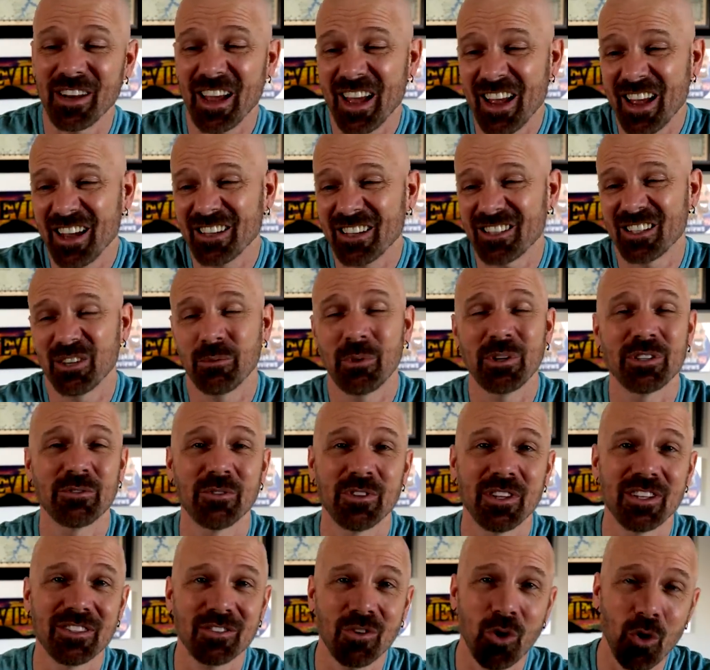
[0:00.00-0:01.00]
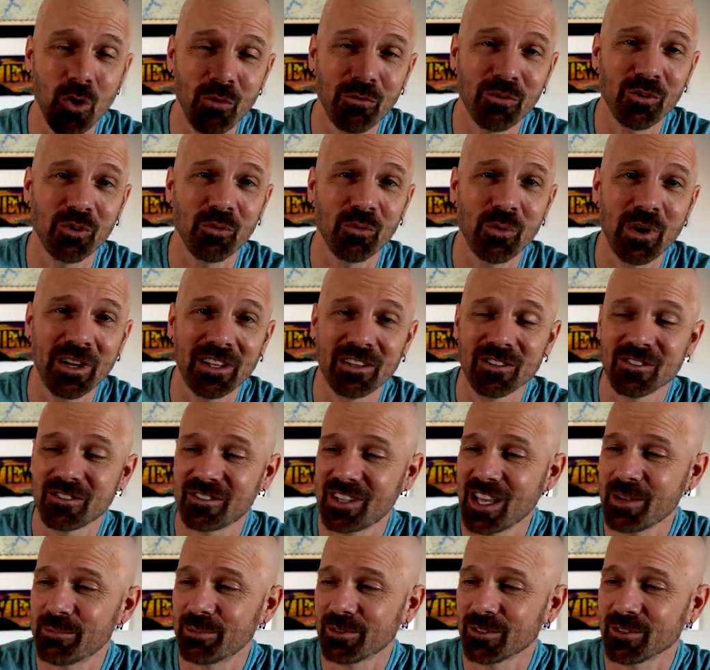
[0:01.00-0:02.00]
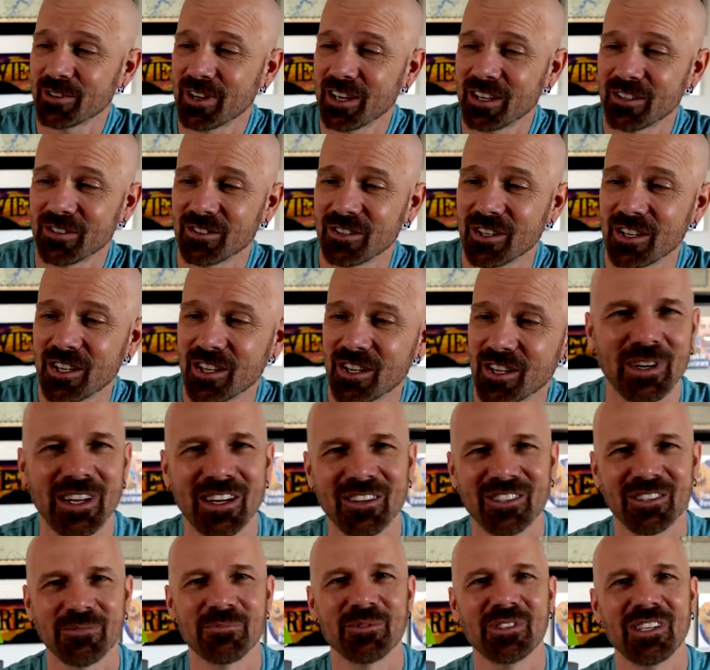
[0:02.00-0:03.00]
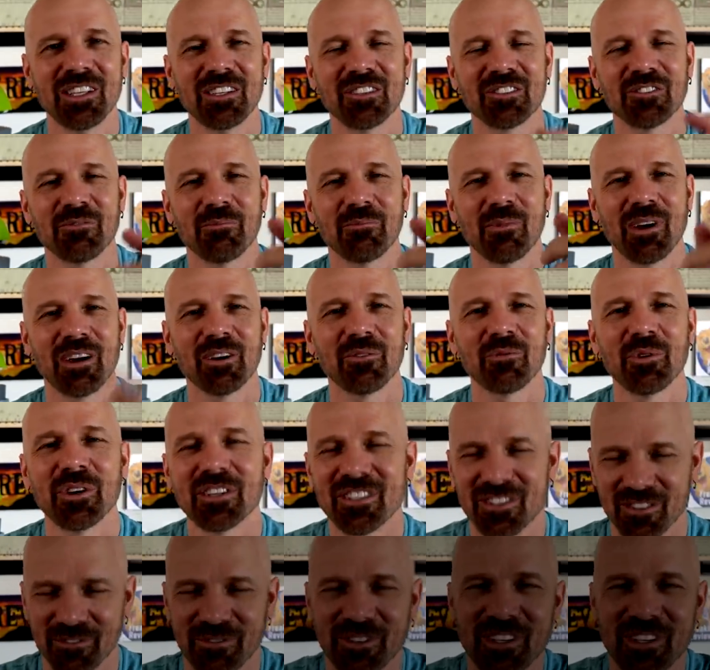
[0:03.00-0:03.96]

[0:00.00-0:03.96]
I actually reach for this over a regular stapler now. But here's some scenes from my original